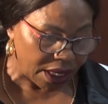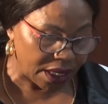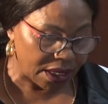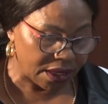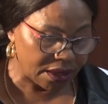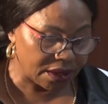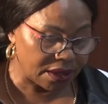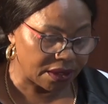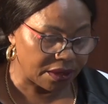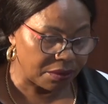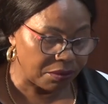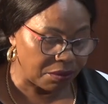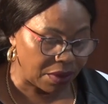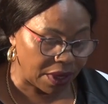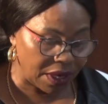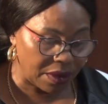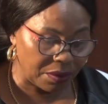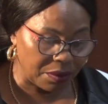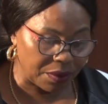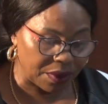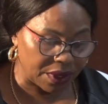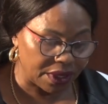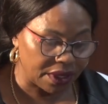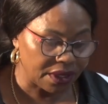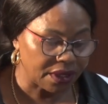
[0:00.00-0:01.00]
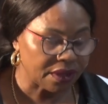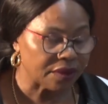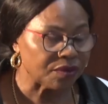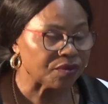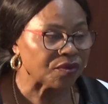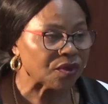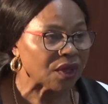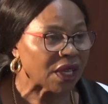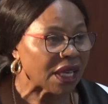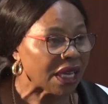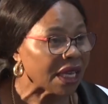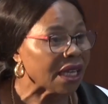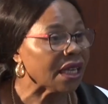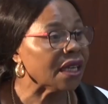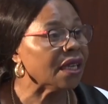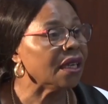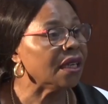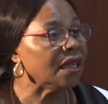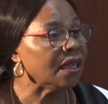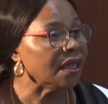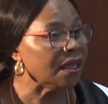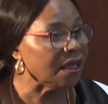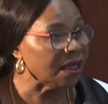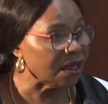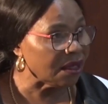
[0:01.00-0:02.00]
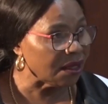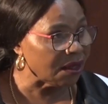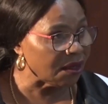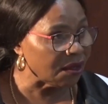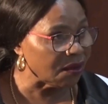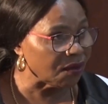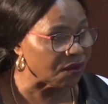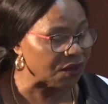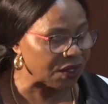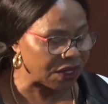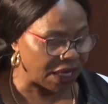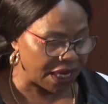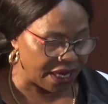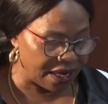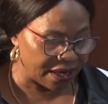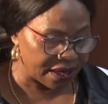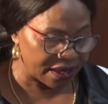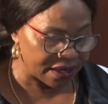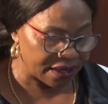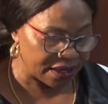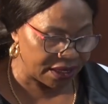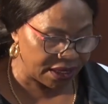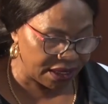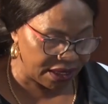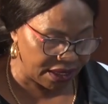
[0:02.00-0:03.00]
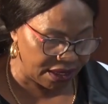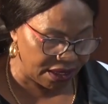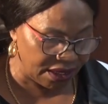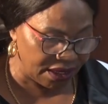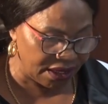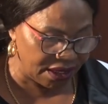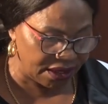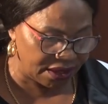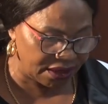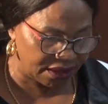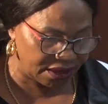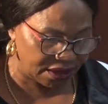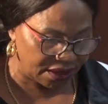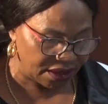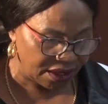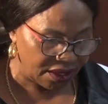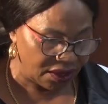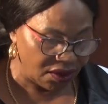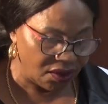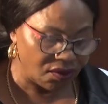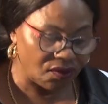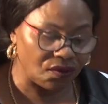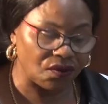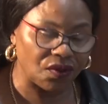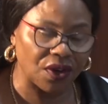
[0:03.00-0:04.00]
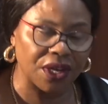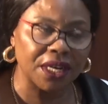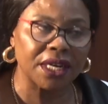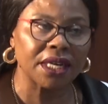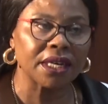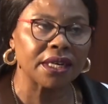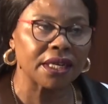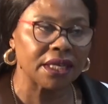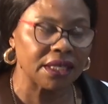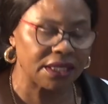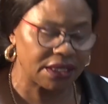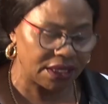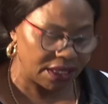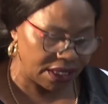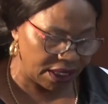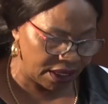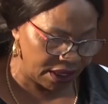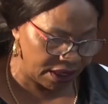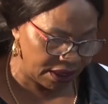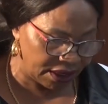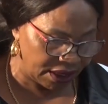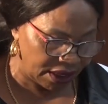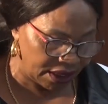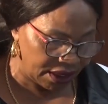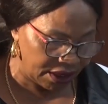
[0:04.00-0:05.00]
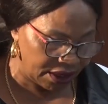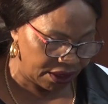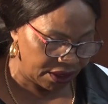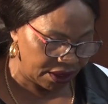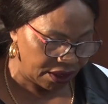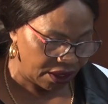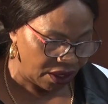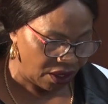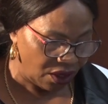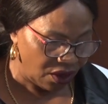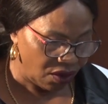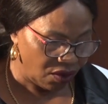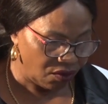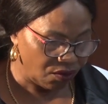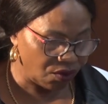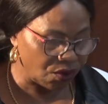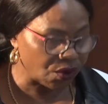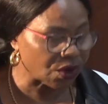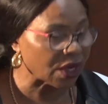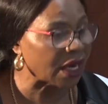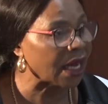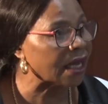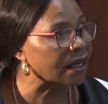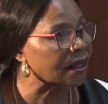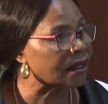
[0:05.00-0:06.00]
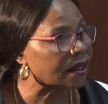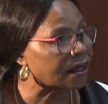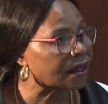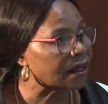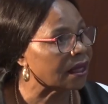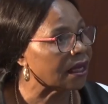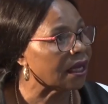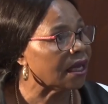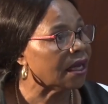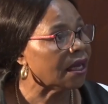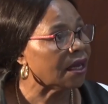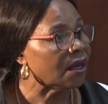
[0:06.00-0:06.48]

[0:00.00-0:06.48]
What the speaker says: In Zimbabwe, he leaves a rich, very rich heritage for us.